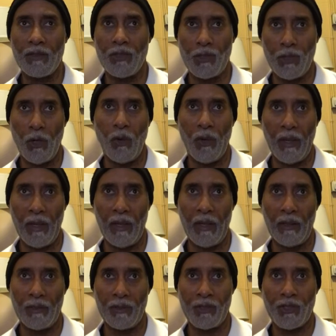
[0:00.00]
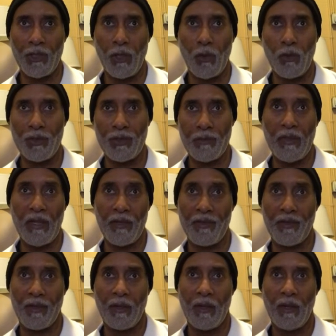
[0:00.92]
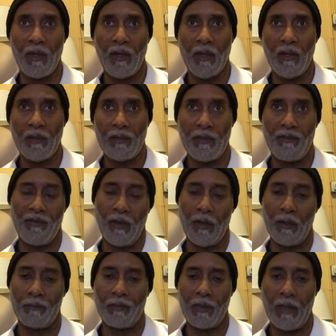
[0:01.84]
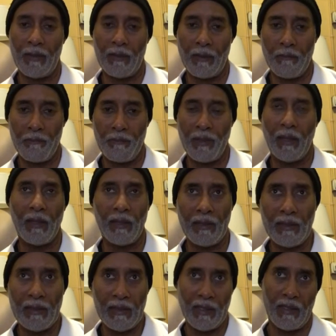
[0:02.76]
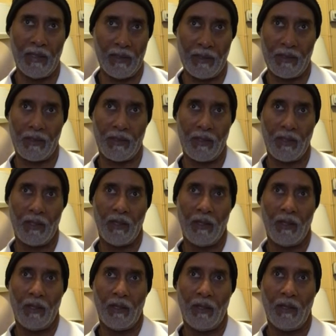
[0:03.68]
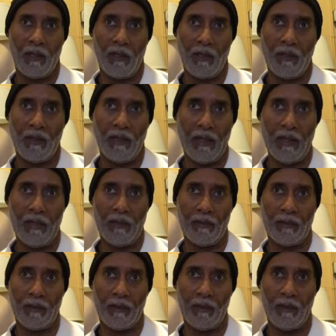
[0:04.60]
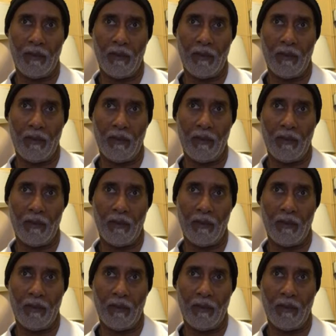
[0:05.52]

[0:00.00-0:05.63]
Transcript: Joanne Snow Smith developed a compelling case that